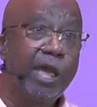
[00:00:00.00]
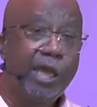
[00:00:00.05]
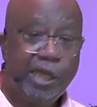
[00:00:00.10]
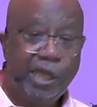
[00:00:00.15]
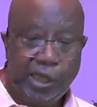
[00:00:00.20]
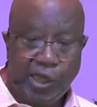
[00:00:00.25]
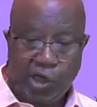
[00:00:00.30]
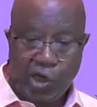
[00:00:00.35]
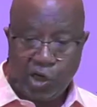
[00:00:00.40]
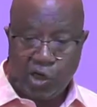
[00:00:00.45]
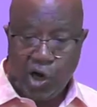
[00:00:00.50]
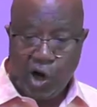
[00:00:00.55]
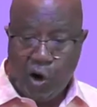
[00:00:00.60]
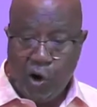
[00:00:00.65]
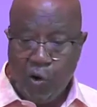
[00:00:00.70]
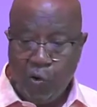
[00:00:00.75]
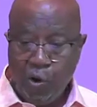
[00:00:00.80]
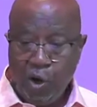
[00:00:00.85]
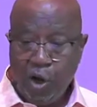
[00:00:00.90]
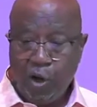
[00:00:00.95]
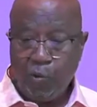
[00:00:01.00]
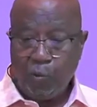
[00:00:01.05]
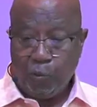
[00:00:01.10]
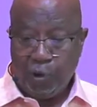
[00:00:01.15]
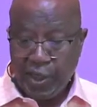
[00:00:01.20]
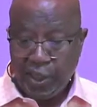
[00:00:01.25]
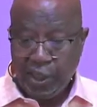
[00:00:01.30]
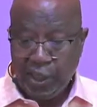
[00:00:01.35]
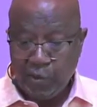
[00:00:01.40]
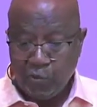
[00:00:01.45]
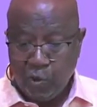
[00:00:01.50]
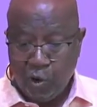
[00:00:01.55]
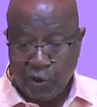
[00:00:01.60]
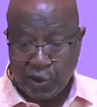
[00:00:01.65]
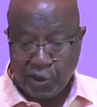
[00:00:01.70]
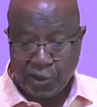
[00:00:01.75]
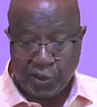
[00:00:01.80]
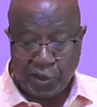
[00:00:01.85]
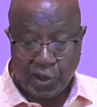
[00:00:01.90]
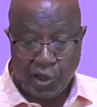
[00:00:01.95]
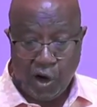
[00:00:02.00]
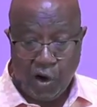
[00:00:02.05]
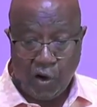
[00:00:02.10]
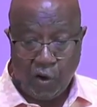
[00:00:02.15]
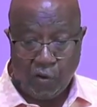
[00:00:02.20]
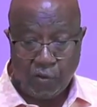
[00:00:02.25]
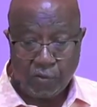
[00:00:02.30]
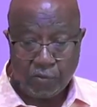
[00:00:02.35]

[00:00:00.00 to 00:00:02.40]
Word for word: he could go when he wanted to go.